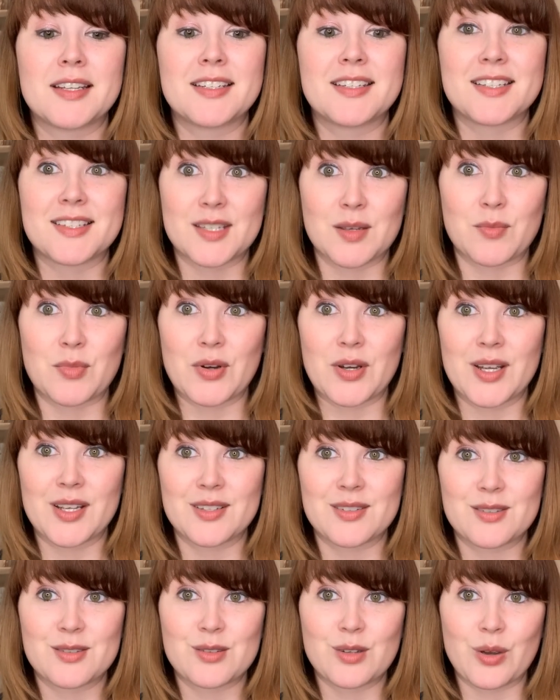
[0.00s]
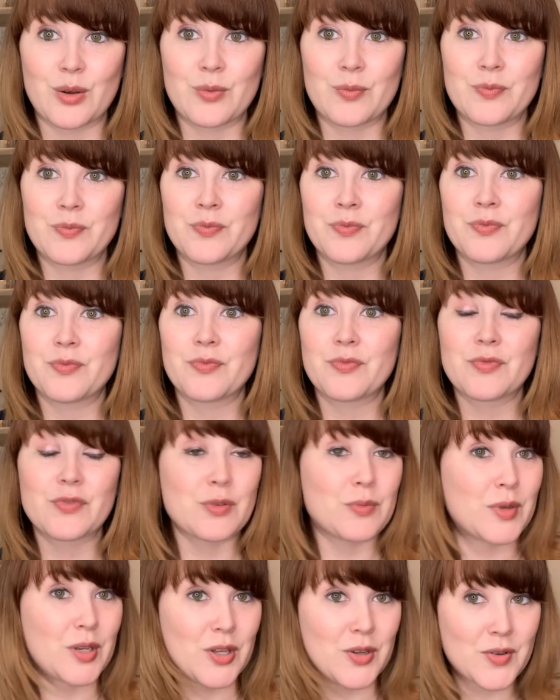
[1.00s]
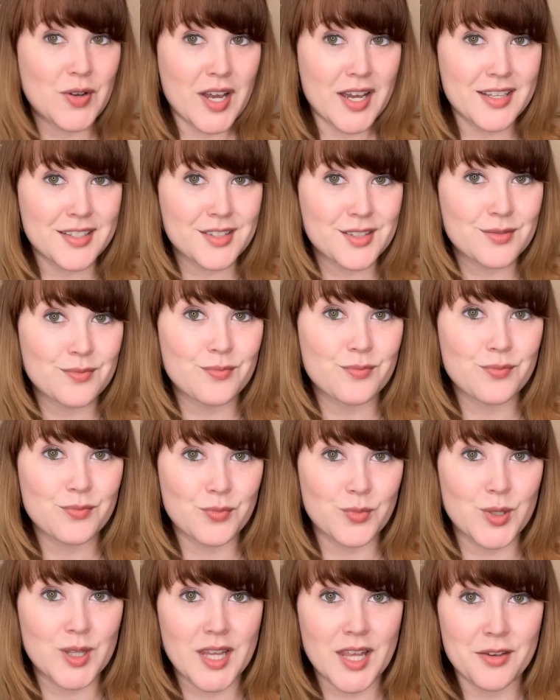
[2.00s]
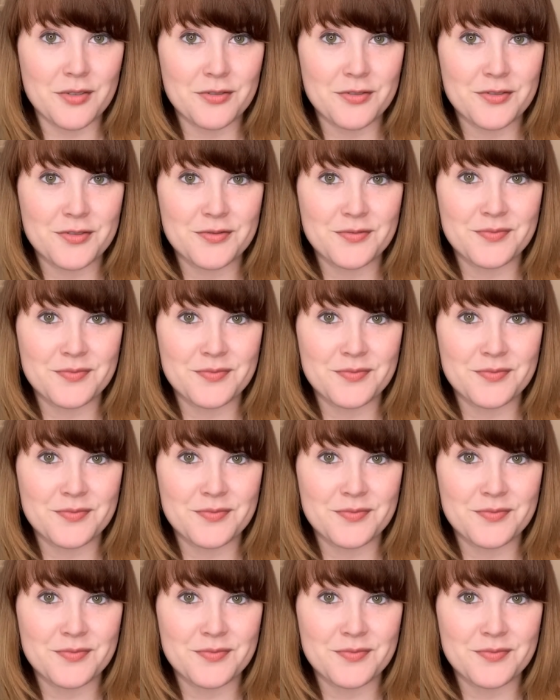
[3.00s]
December hits. So from me to you guys, one love.